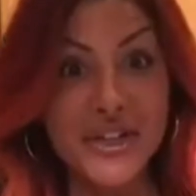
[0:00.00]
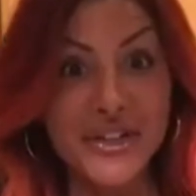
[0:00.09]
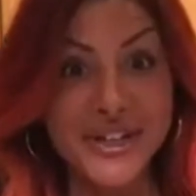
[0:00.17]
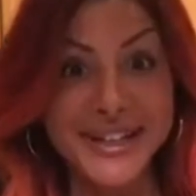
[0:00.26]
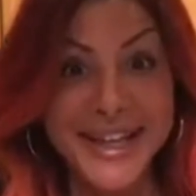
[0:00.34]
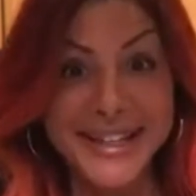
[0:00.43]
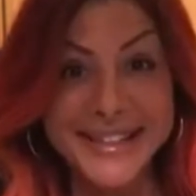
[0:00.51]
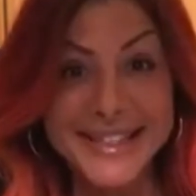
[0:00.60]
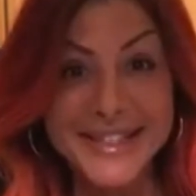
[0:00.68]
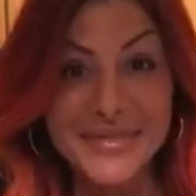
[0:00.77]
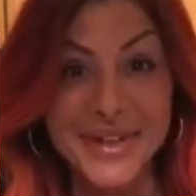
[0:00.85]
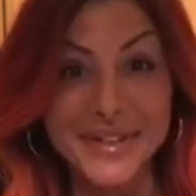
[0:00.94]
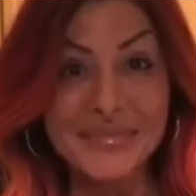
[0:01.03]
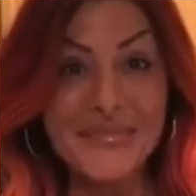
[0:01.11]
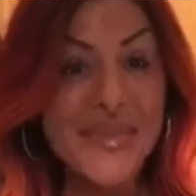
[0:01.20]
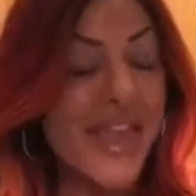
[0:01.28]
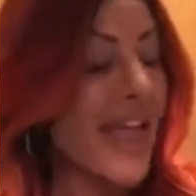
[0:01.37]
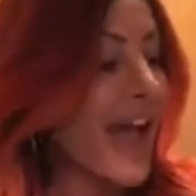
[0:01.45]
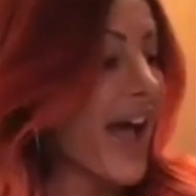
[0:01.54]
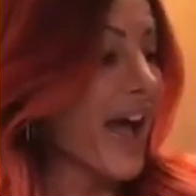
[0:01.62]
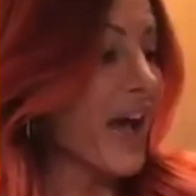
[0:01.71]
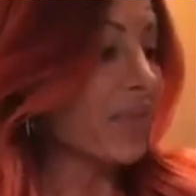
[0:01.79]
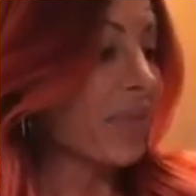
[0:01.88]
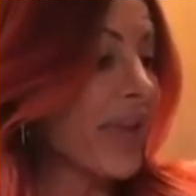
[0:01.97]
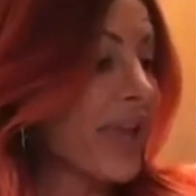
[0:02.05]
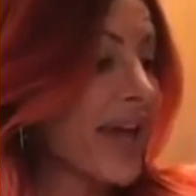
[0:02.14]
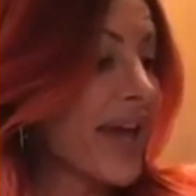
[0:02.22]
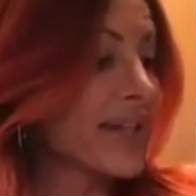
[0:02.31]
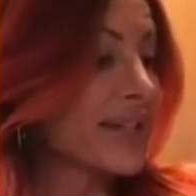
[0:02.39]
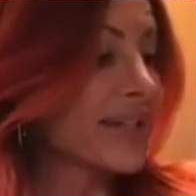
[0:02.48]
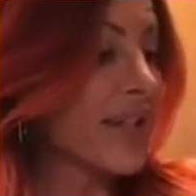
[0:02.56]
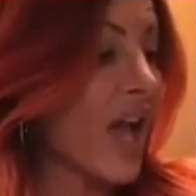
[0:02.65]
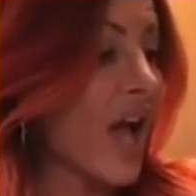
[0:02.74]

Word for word: You're gonna like this one. Uh, P.S.